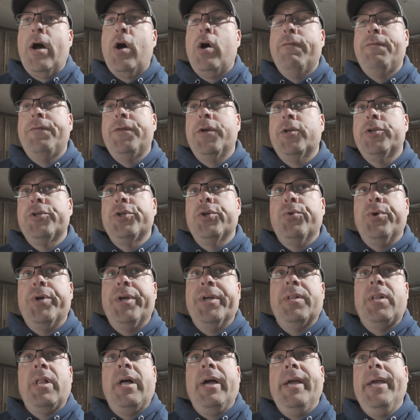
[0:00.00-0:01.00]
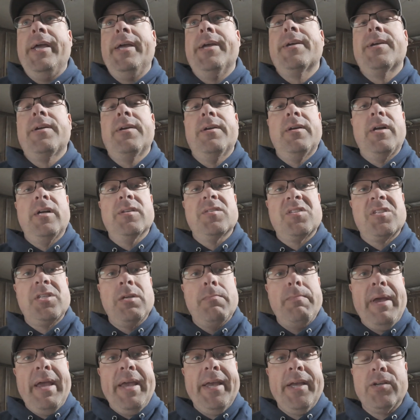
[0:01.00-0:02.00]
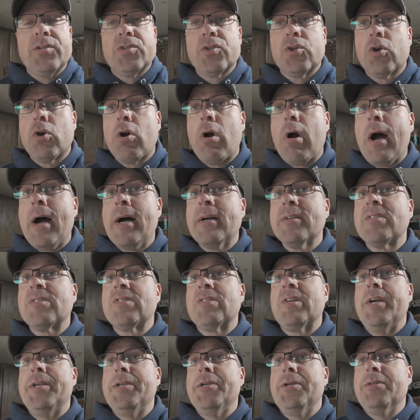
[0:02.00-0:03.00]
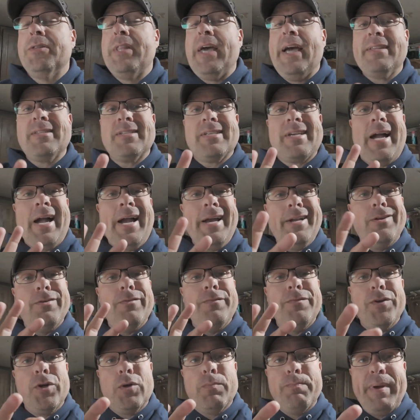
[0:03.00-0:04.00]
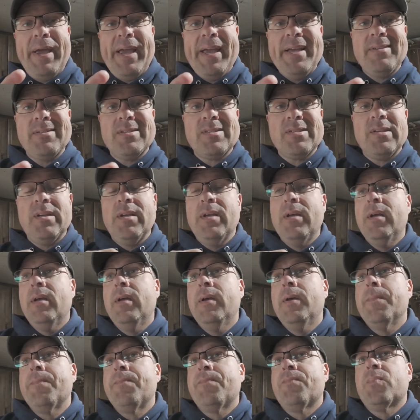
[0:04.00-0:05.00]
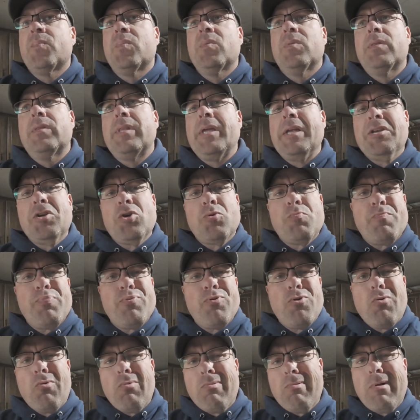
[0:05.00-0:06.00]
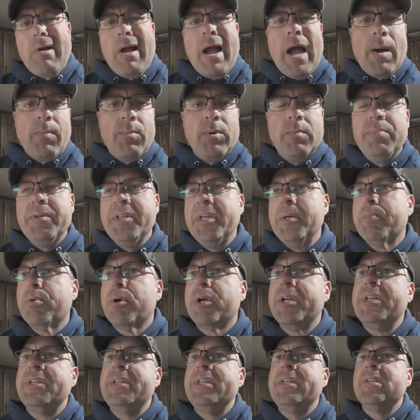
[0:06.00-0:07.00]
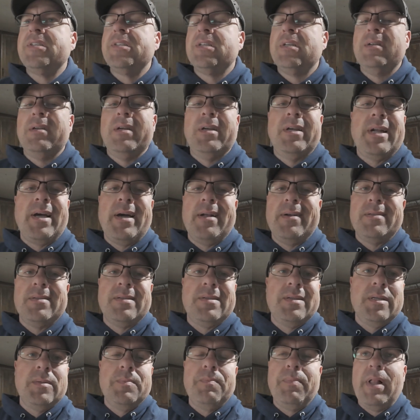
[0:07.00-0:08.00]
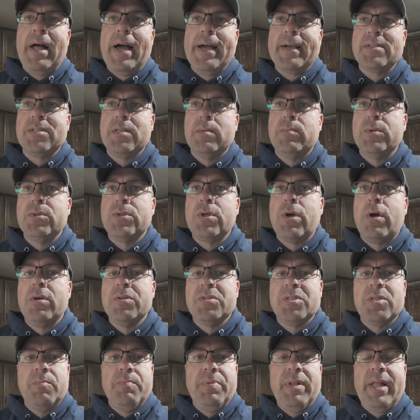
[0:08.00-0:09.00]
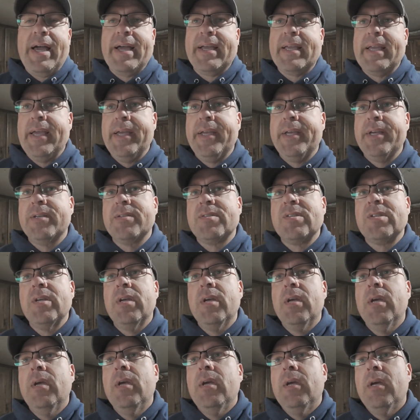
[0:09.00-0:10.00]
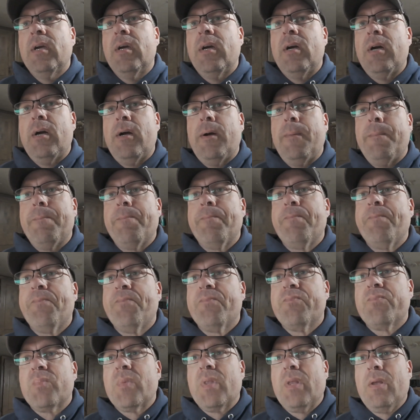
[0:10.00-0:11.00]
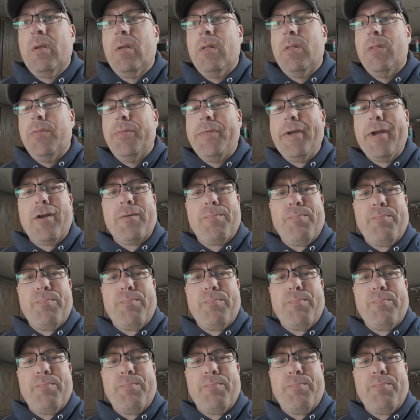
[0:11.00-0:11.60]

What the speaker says: if you're doing like a Sim Angus cross and that's kind of your base, then you're probably pretty decent. And honestly, black Simmentals to black Angus, they're